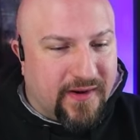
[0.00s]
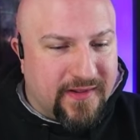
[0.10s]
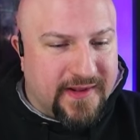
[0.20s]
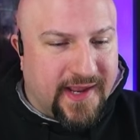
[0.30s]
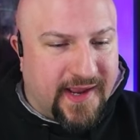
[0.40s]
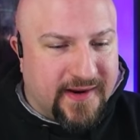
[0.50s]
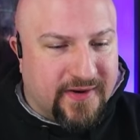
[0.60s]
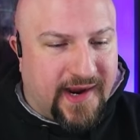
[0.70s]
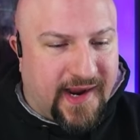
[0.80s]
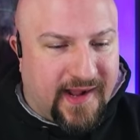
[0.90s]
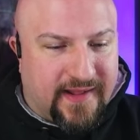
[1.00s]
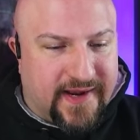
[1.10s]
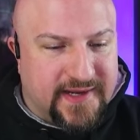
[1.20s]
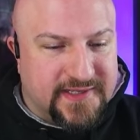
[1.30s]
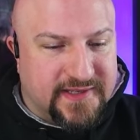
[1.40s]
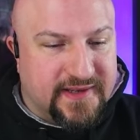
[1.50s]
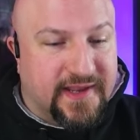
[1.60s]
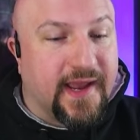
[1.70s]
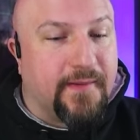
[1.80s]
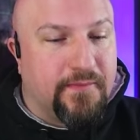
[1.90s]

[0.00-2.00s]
All attacker allies get